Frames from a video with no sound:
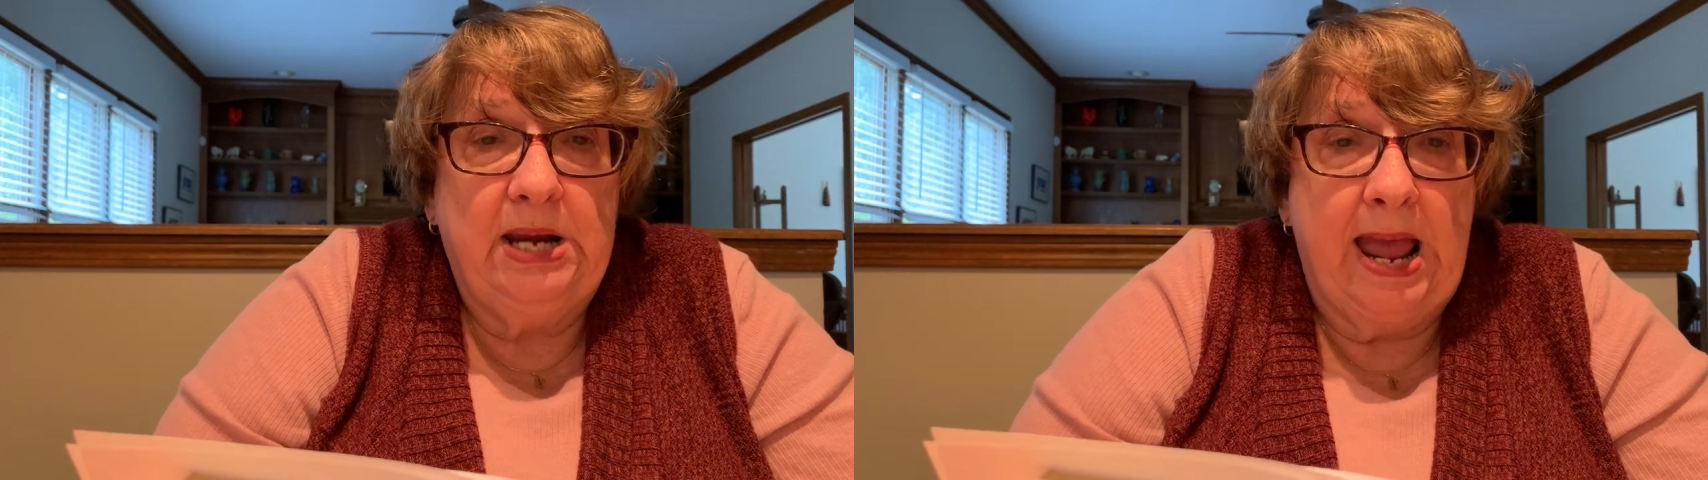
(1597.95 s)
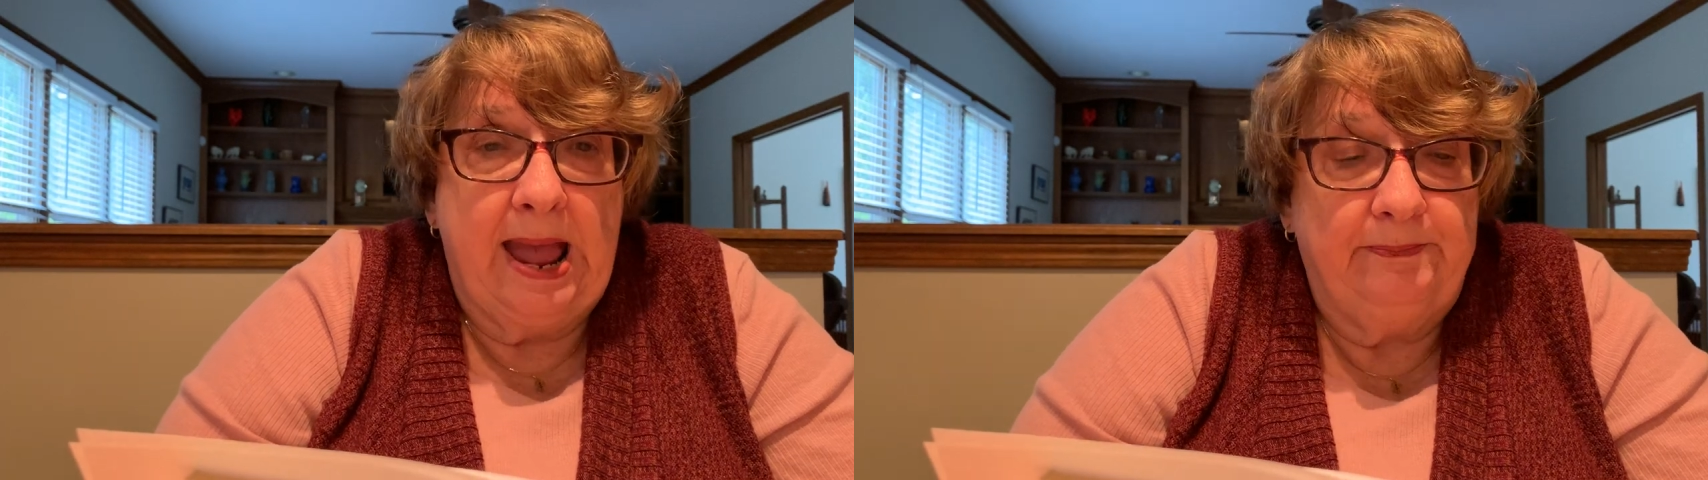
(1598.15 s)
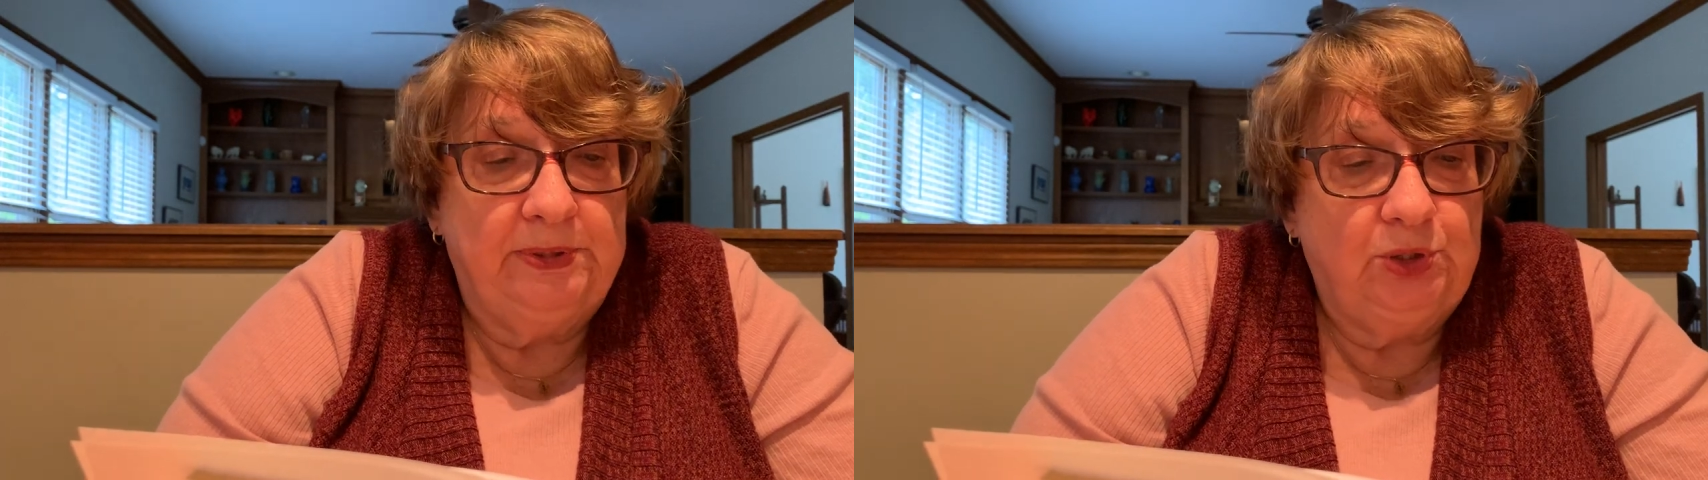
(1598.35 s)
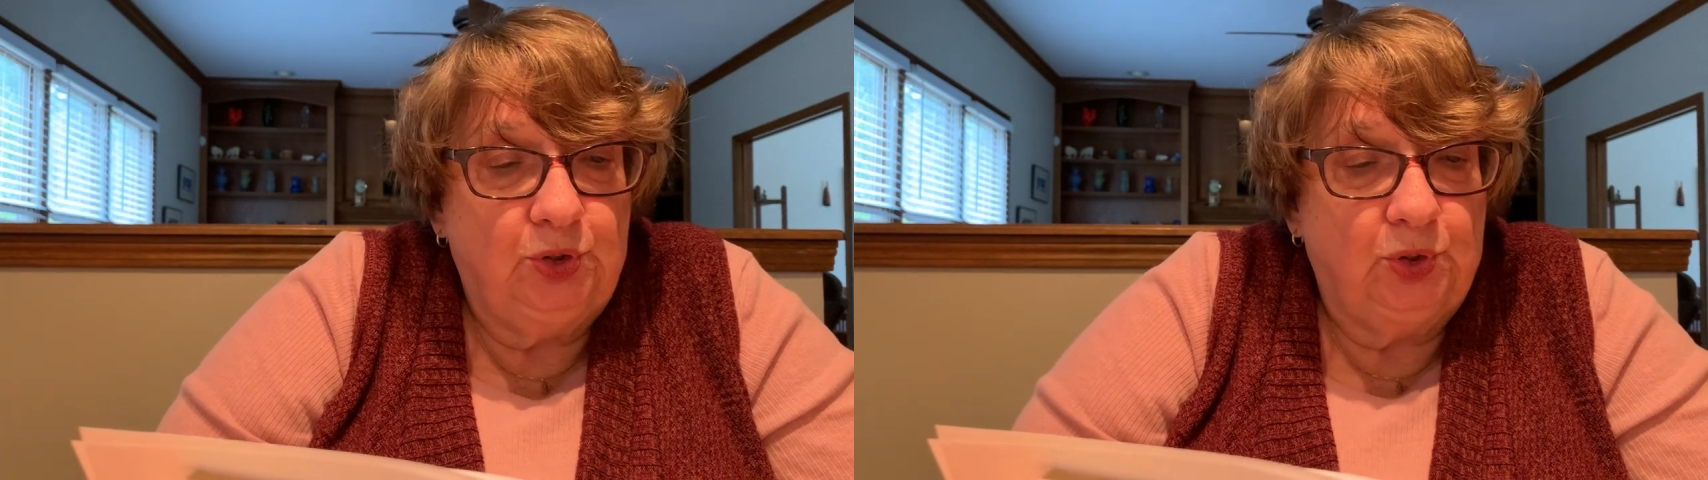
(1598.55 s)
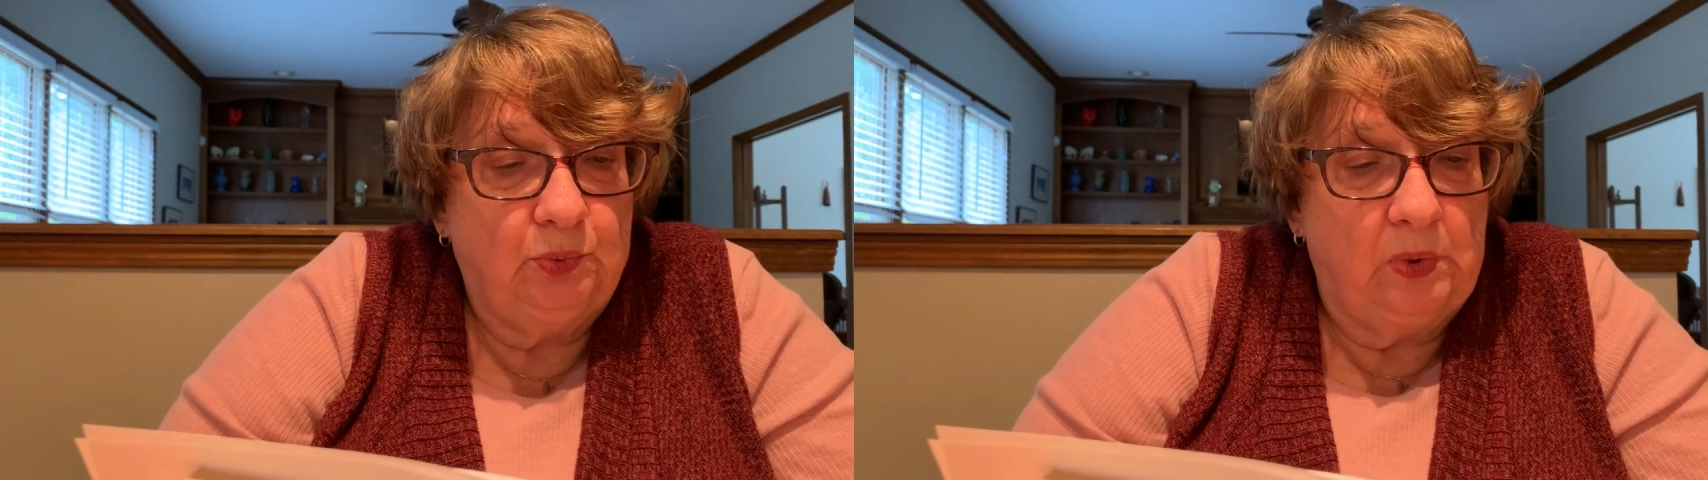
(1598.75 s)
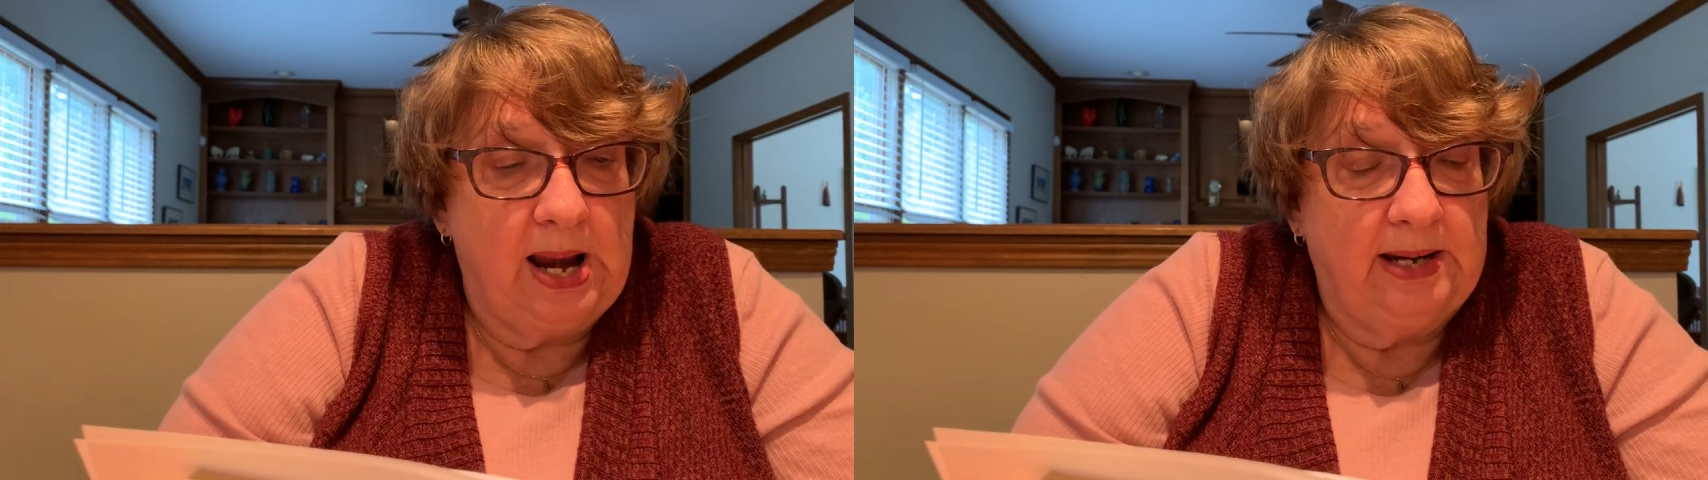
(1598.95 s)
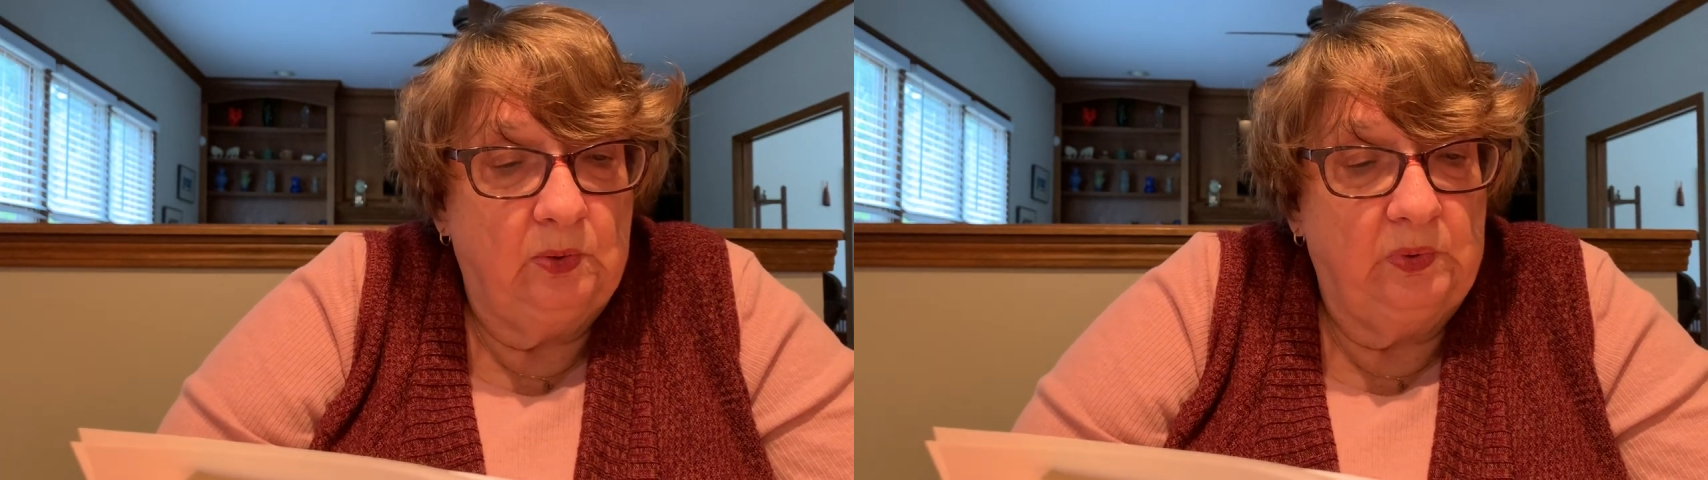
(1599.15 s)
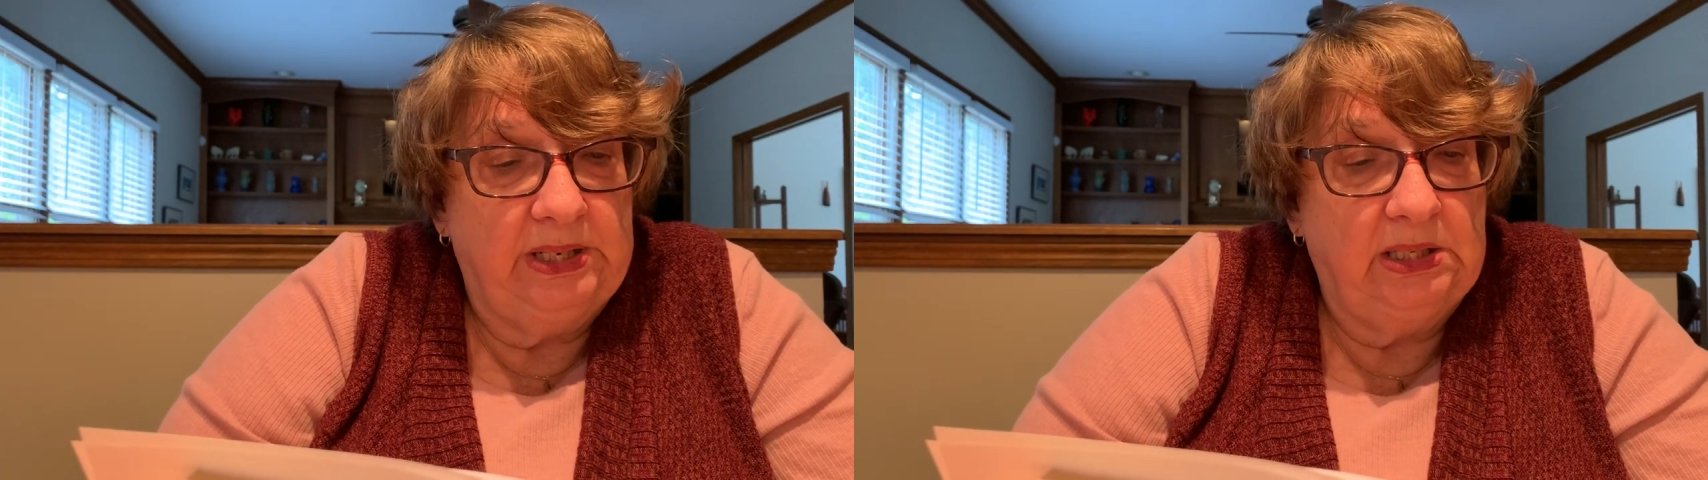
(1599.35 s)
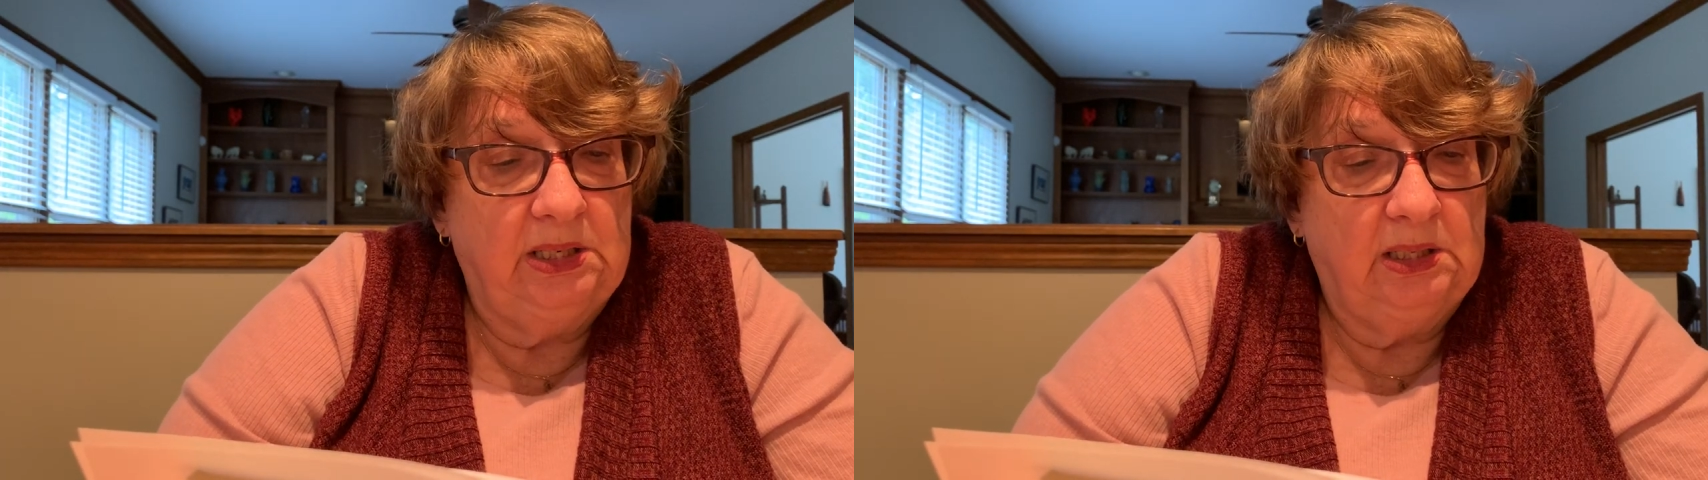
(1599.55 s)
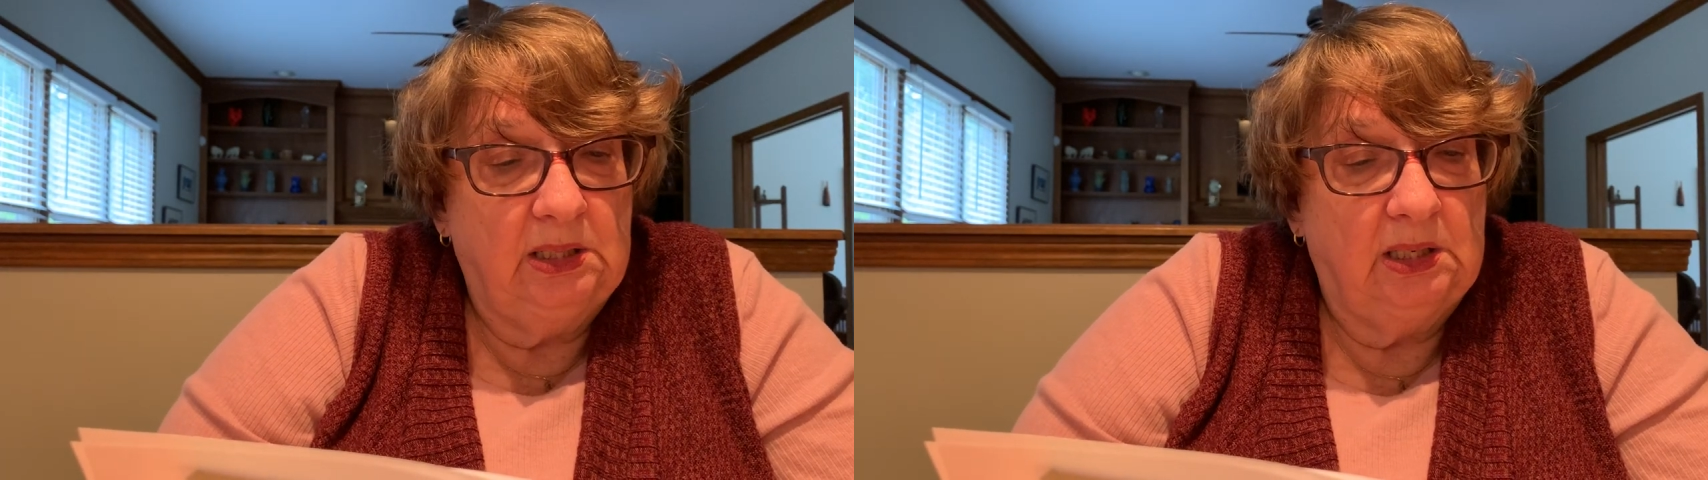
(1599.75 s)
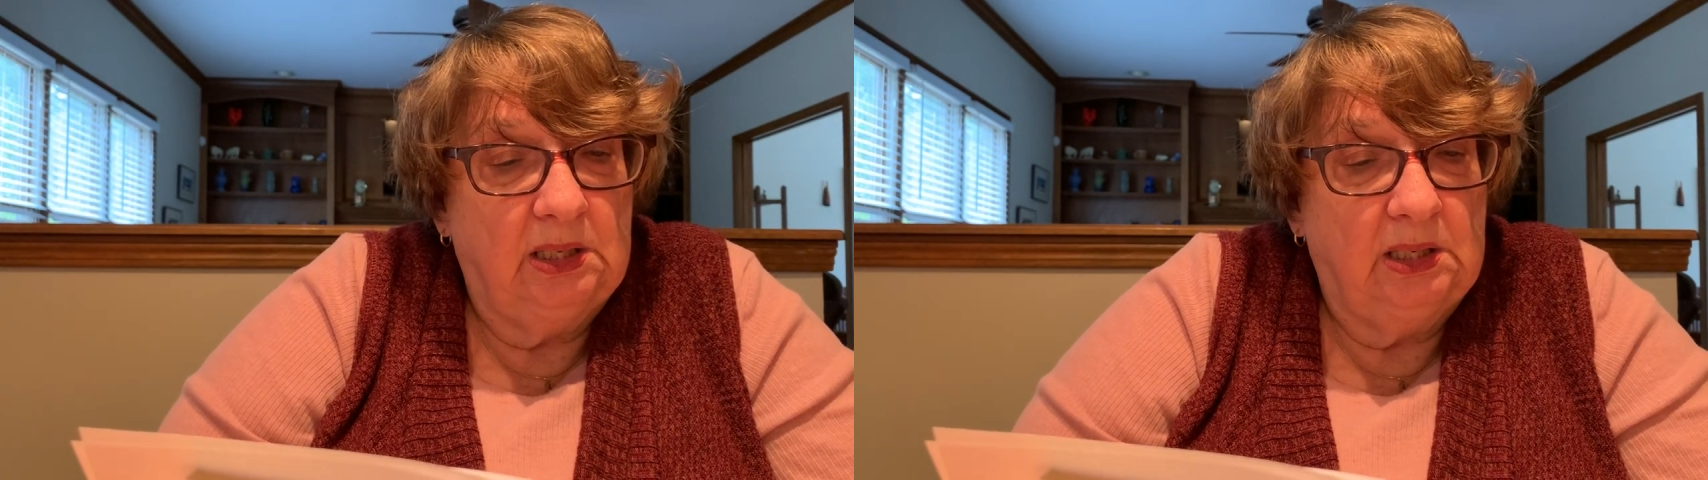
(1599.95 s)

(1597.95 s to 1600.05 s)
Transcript: happen to Ragweed?